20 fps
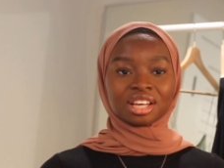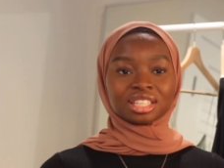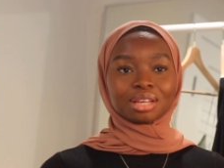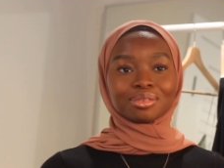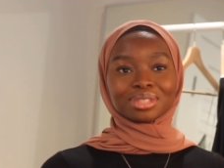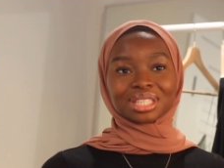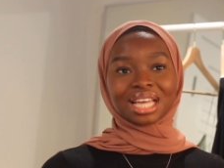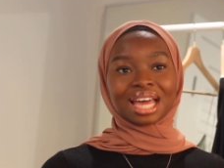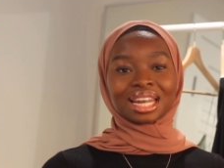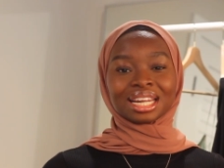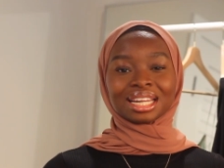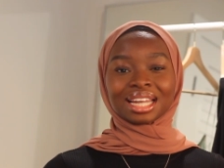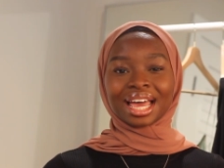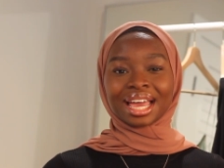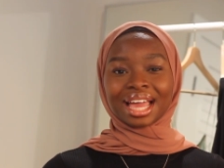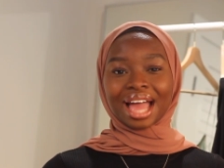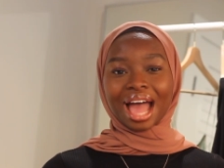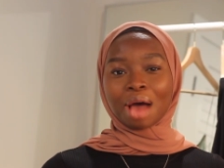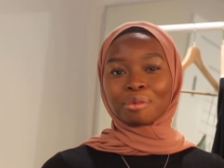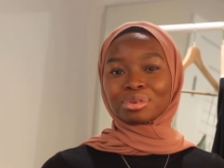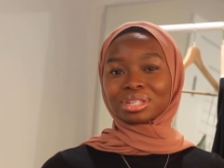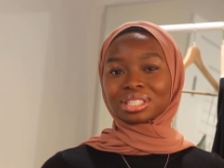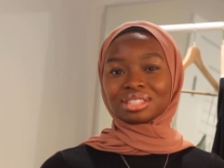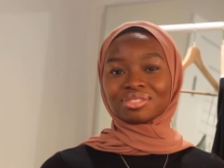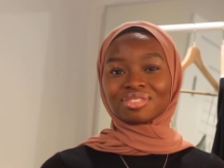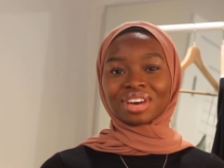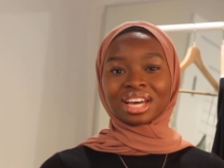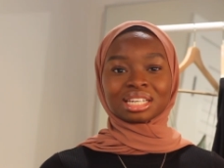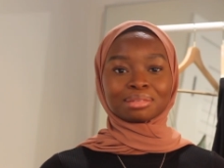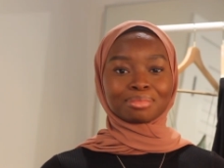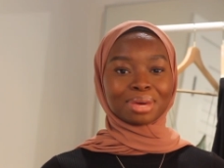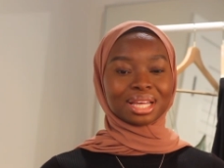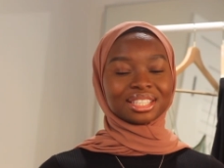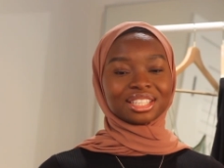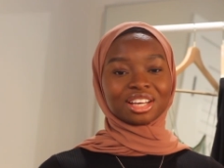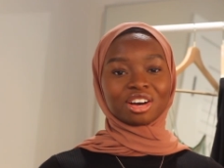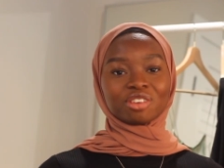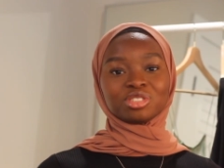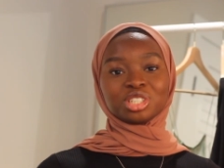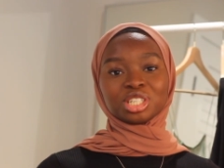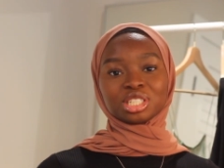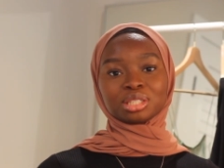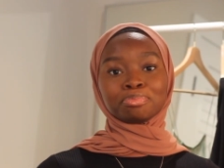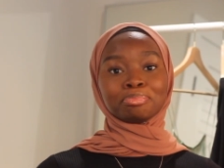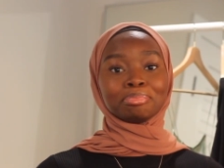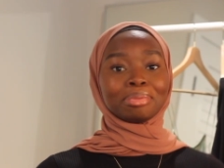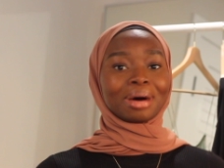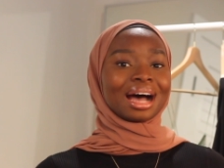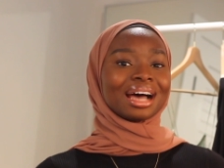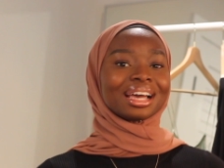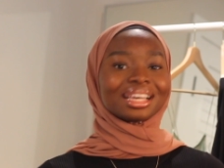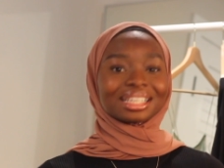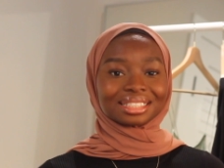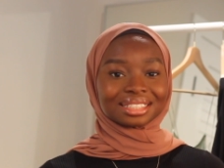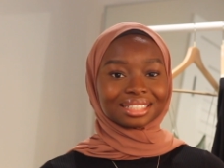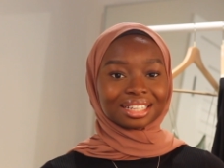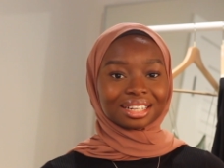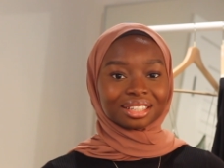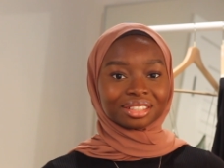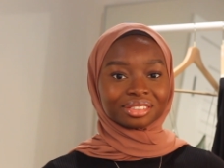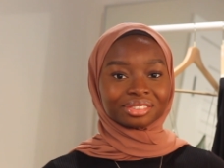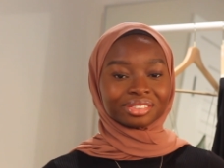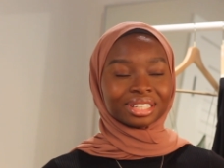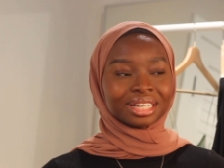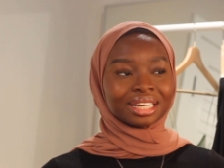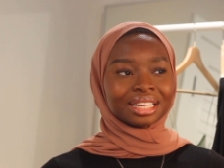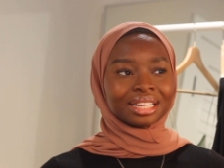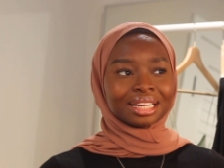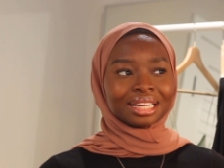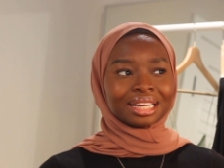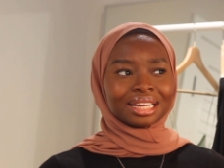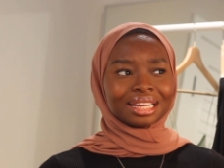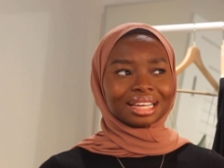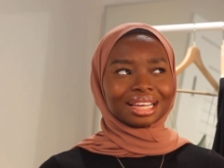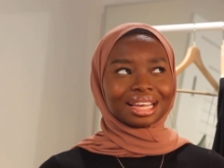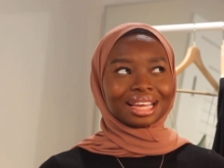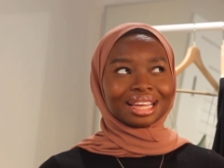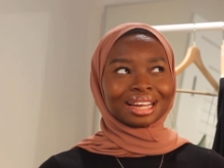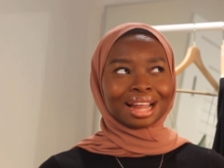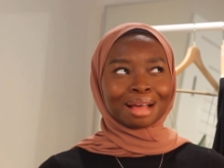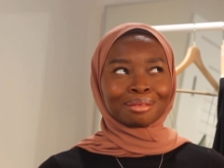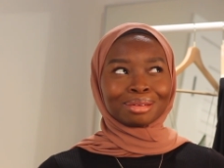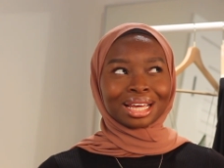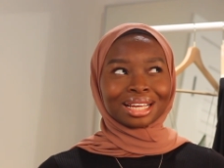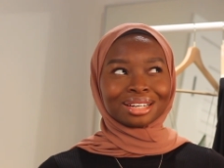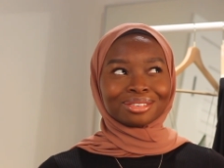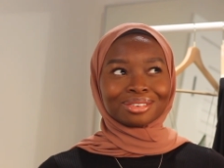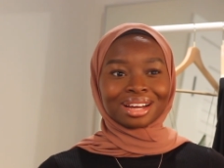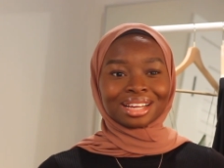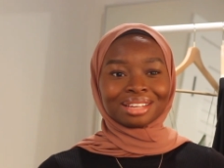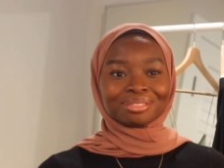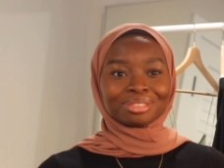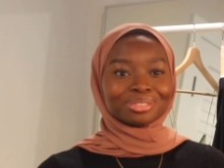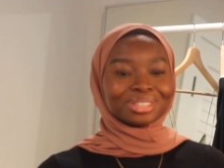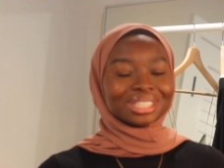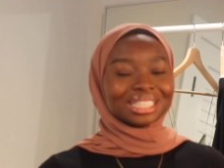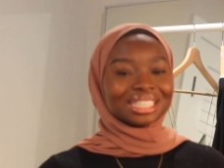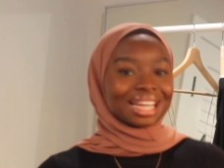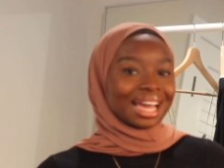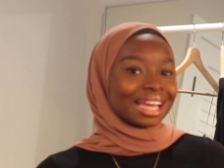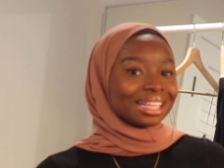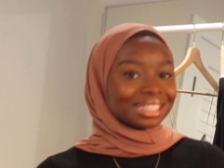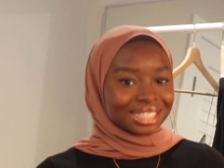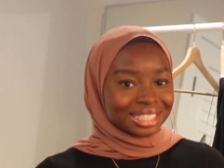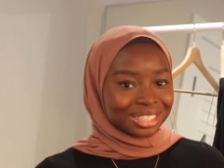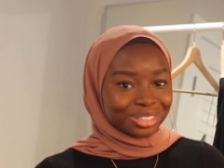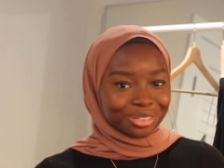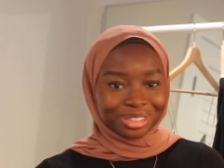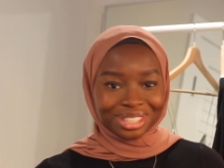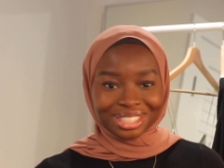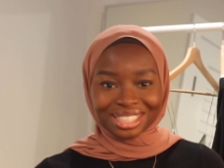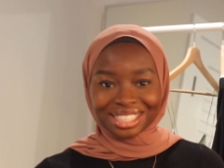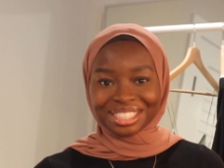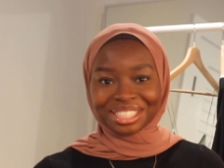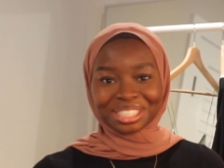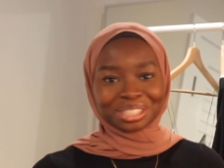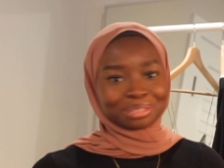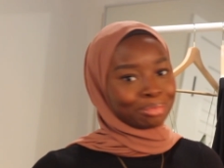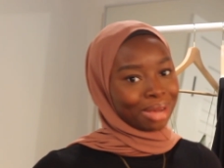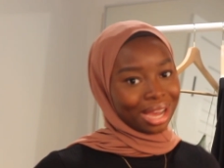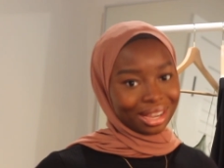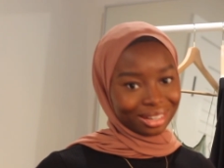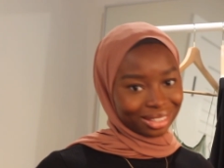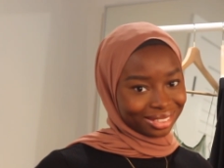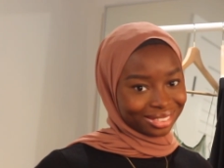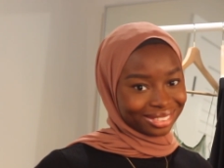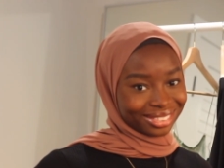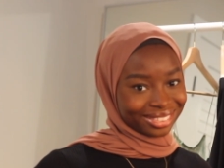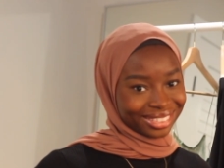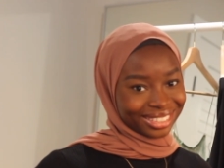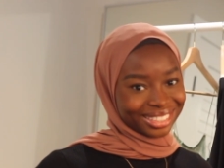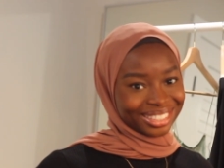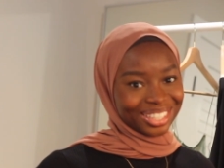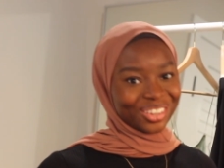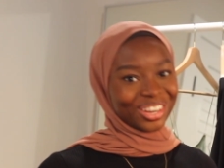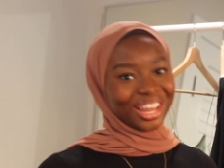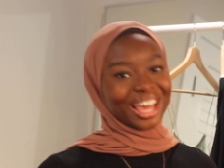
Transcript: So it's kind of like I was finding myself just buying stuff and I'm like, do I even really like this or is it just modest? So